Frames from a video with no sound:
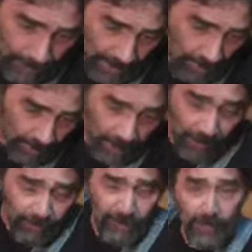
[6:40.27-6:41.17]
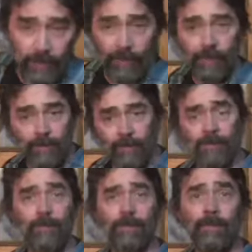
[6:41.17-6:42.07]
He will love you.
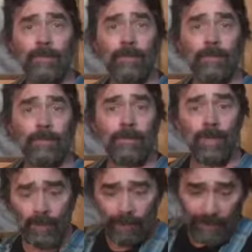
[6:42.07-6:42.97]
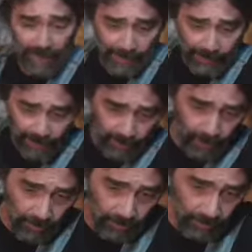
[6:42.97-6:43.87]
He will bless
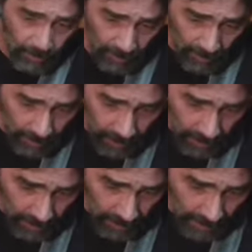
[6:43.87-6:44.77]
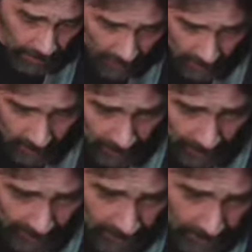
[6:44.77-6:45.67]
you and
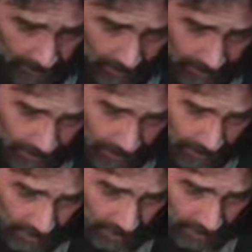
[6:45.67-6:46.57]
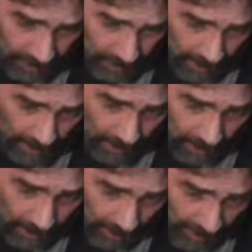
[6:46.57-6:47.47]
multiply you. He will
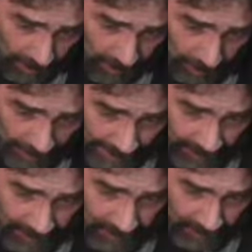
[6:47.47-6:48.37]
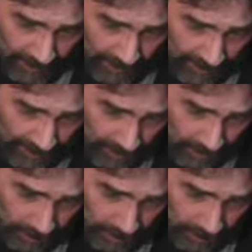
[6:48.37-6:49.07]
also bless the fruit of your